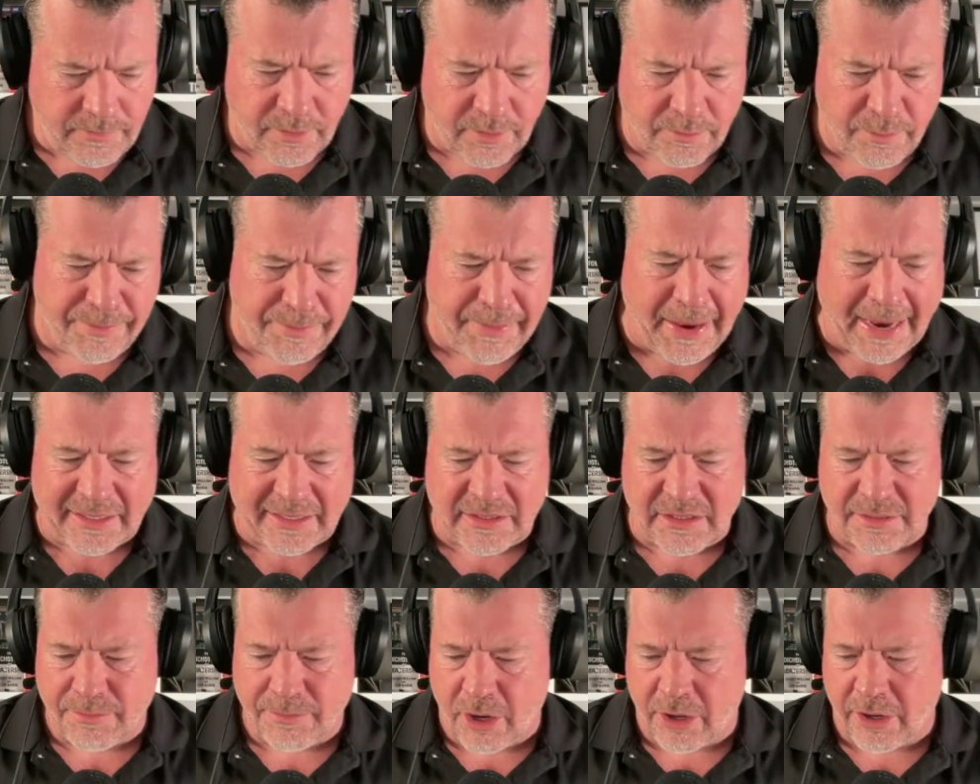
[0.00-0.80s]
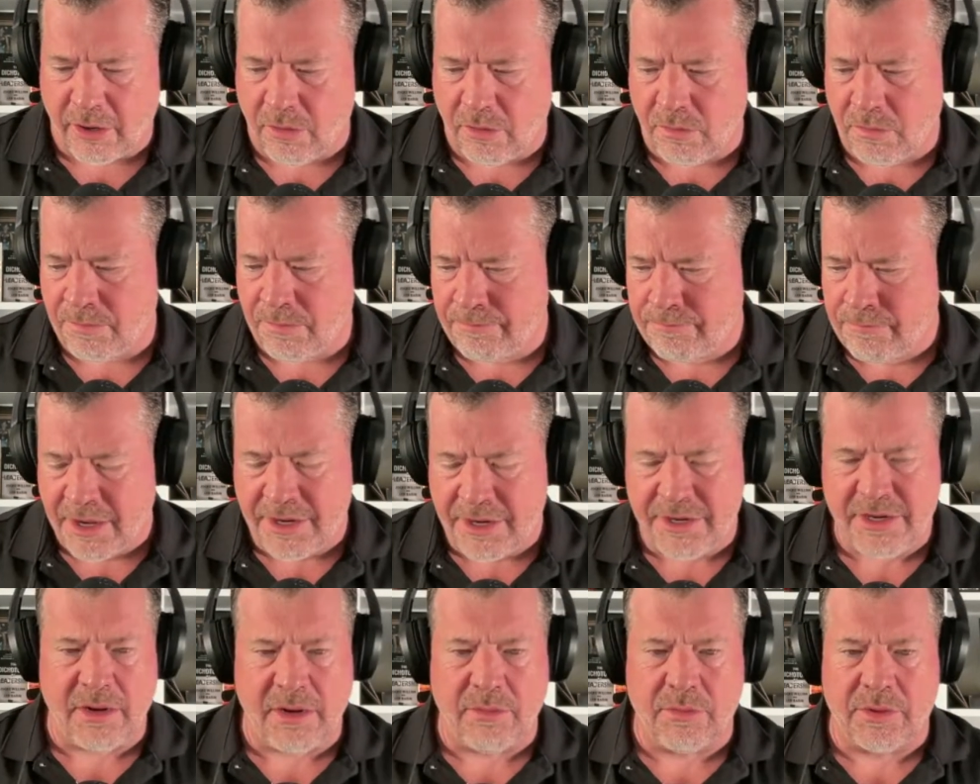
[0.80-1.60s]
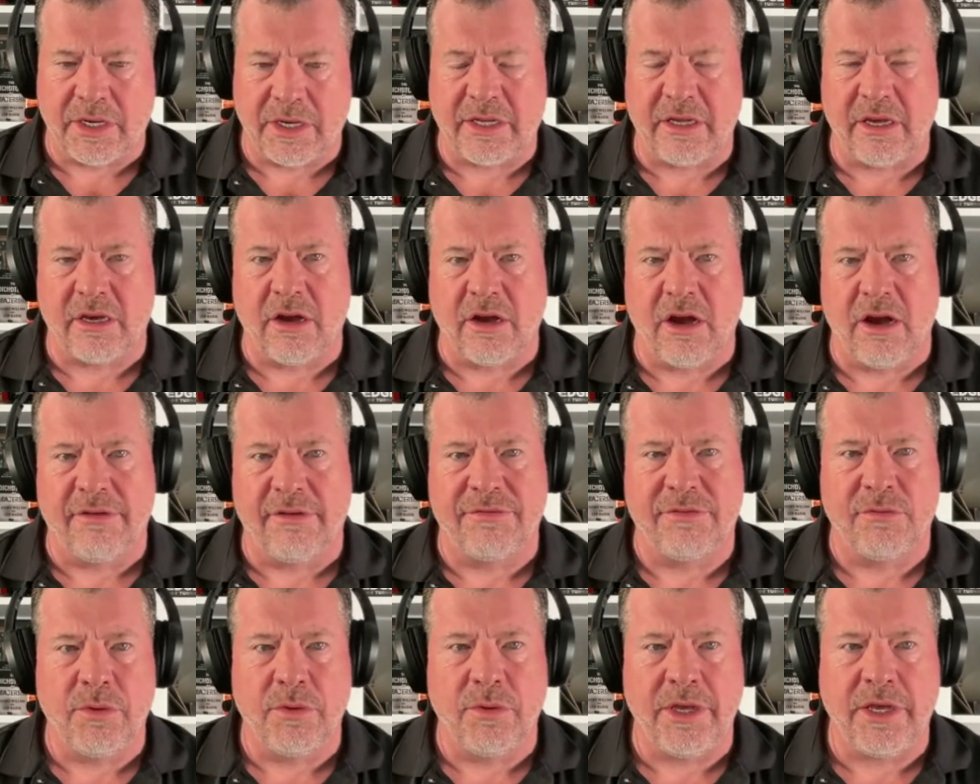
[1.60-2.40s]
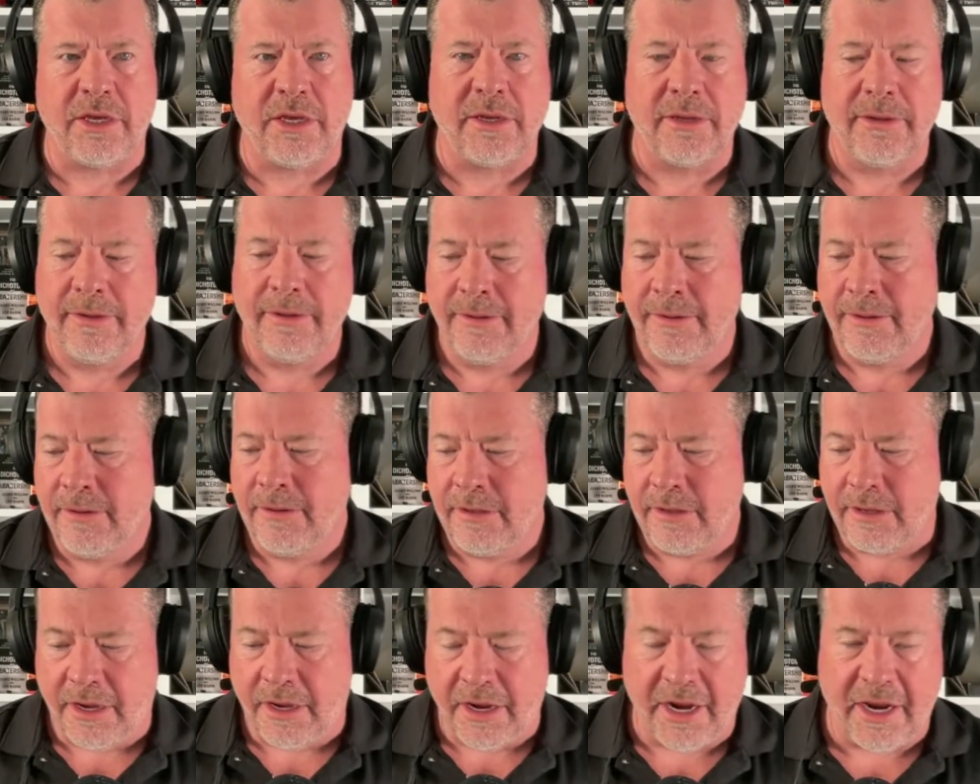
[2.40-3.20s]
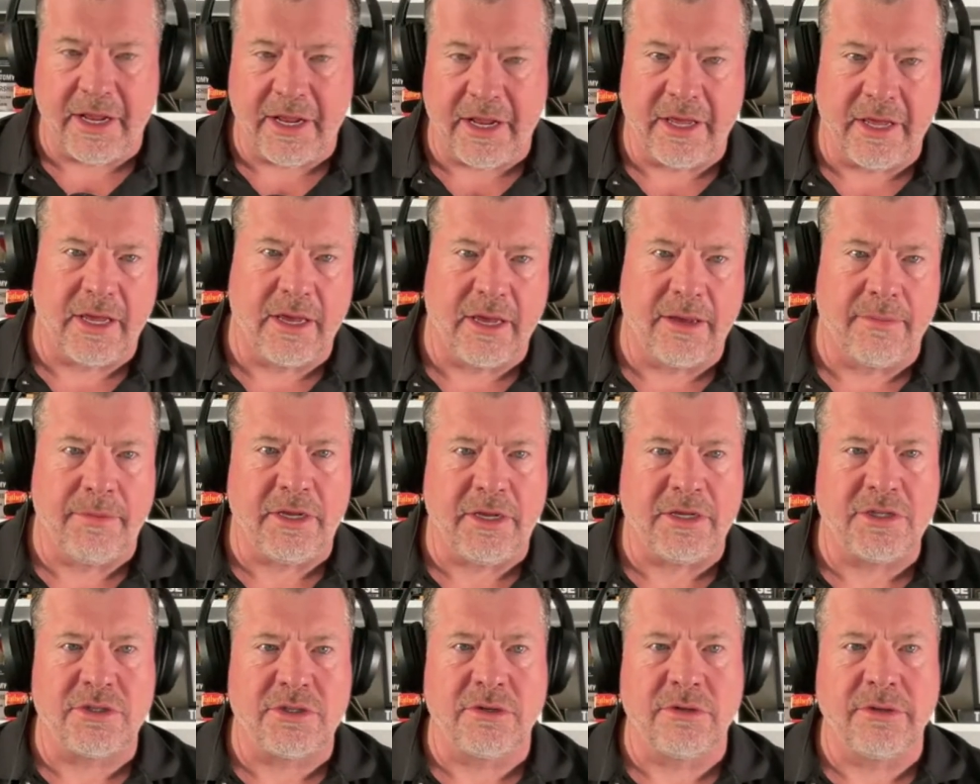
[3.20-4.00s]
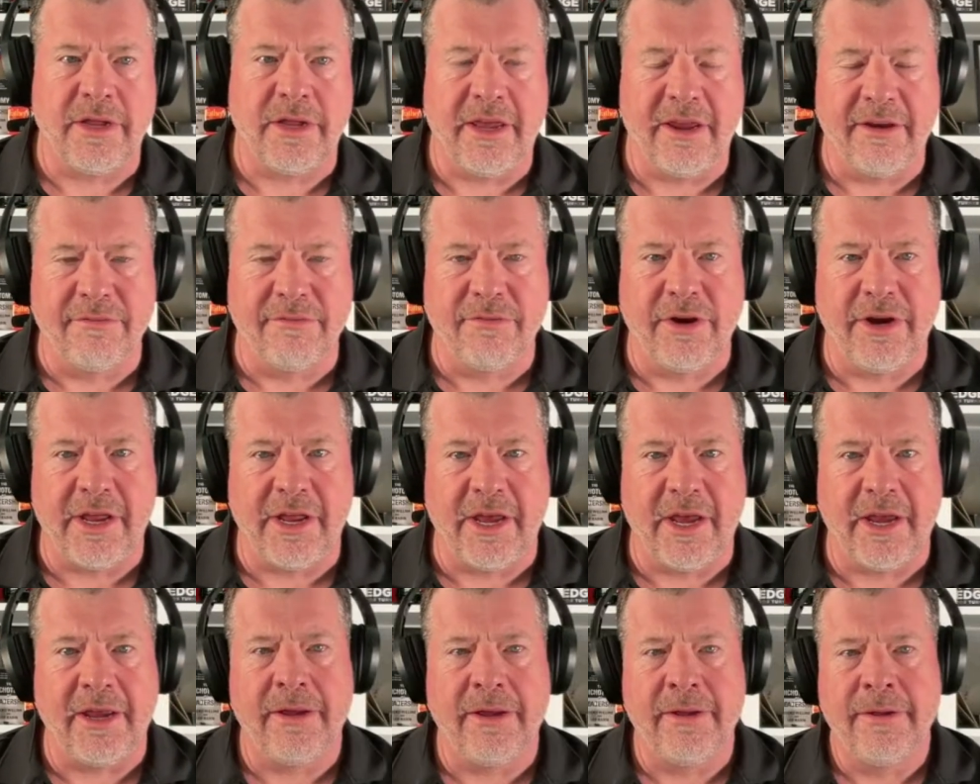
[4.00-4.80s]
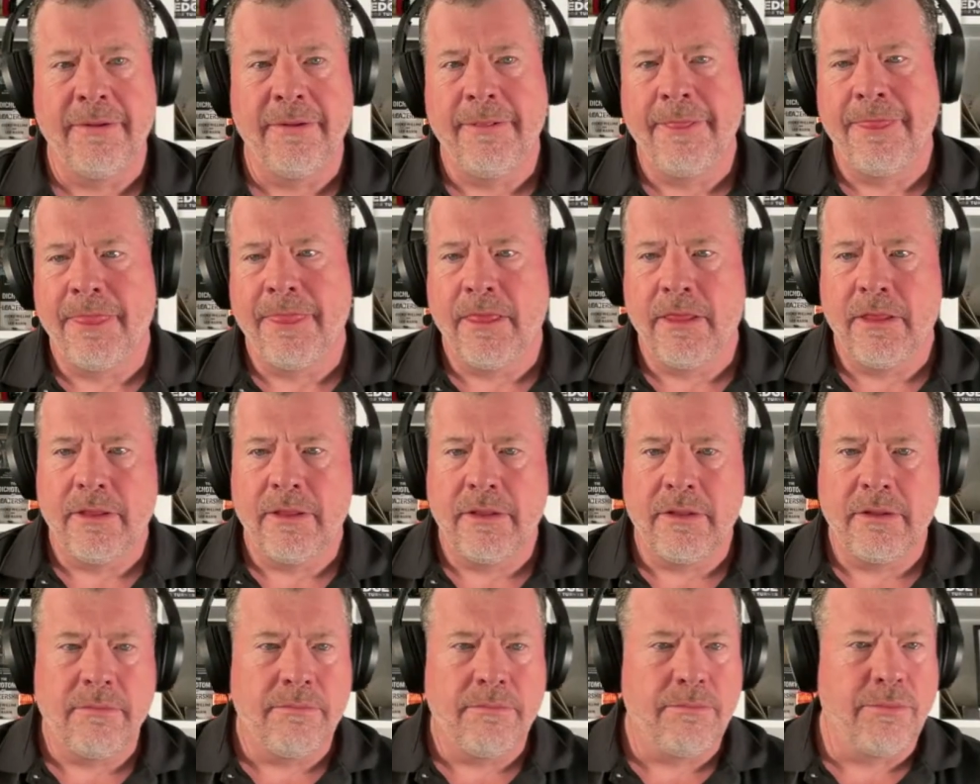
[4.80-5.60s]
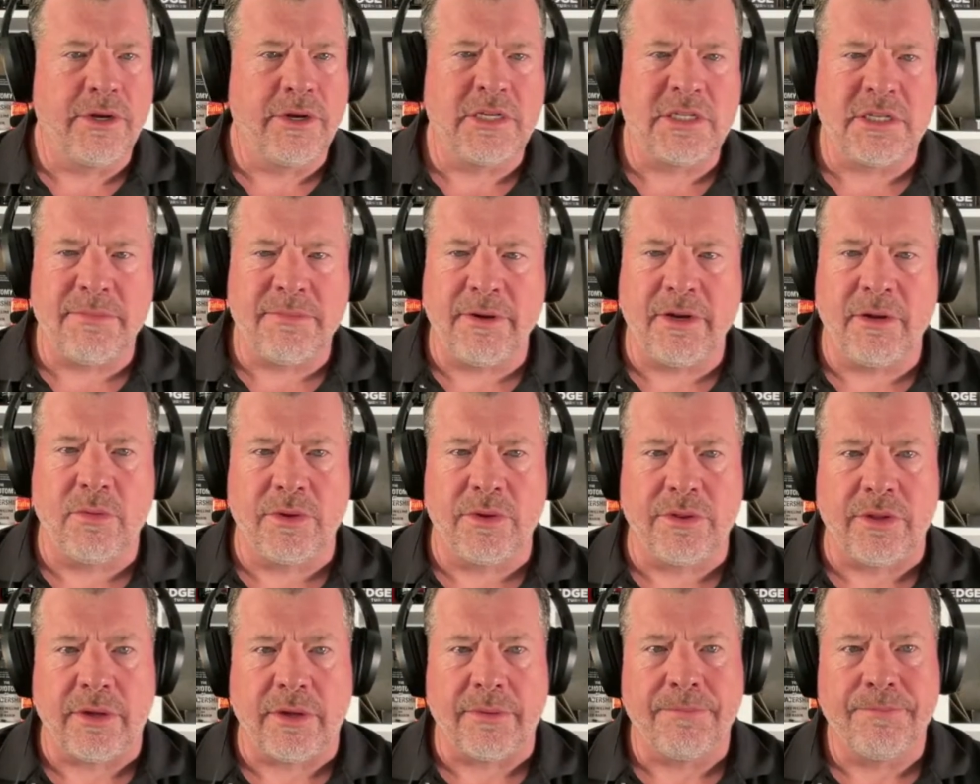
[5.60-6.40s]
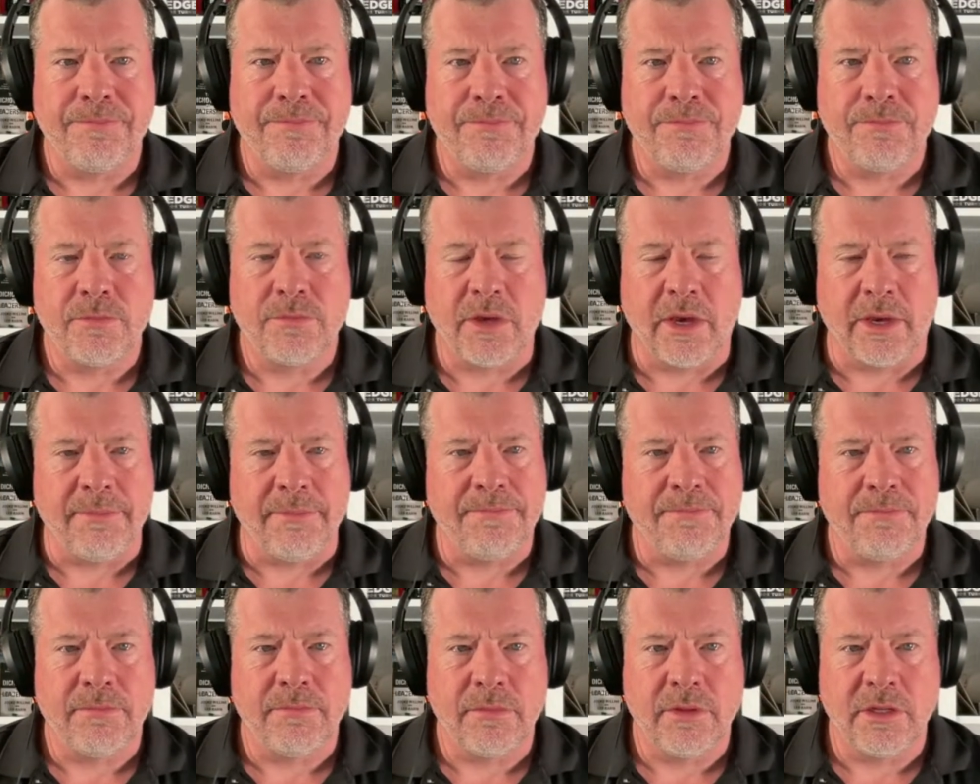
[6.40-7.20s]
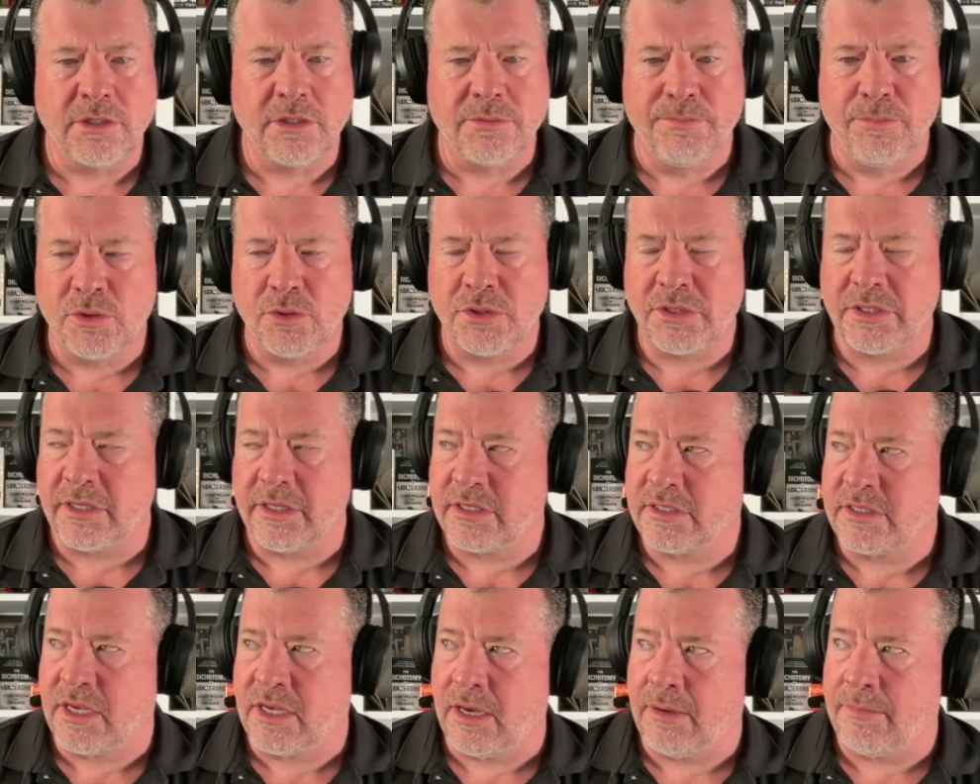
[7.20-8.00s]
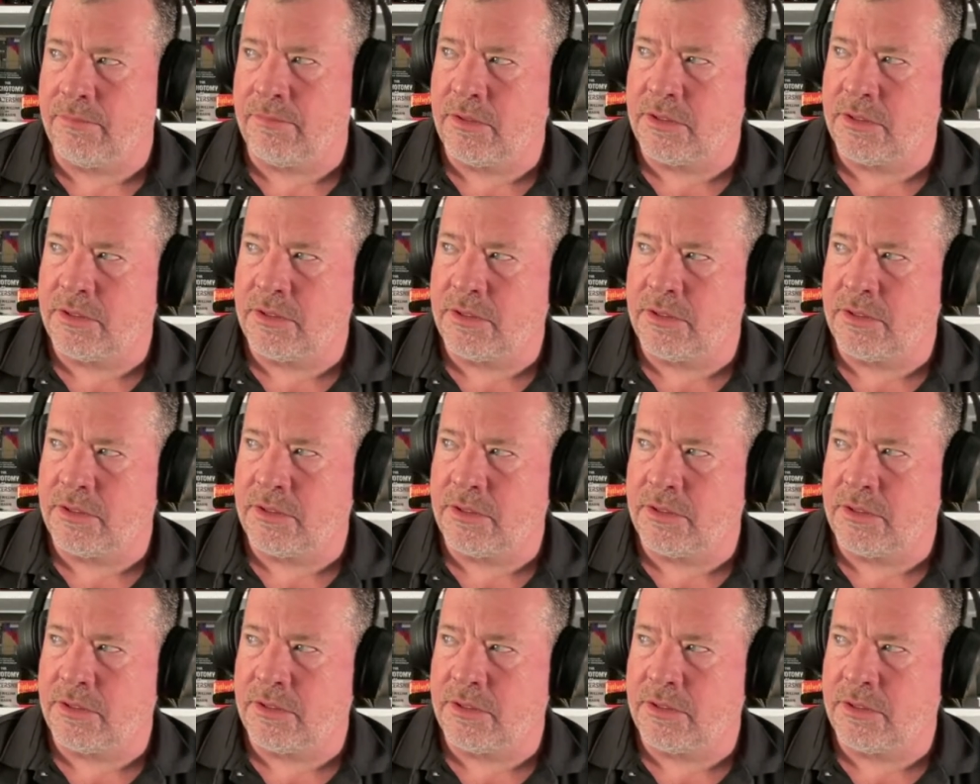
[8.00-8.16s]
Be back tomorrow, Monday. We're going to kick off the week, 8 a.m. Eastern every day. Bring somebody with you. Okay. Let's boost this up.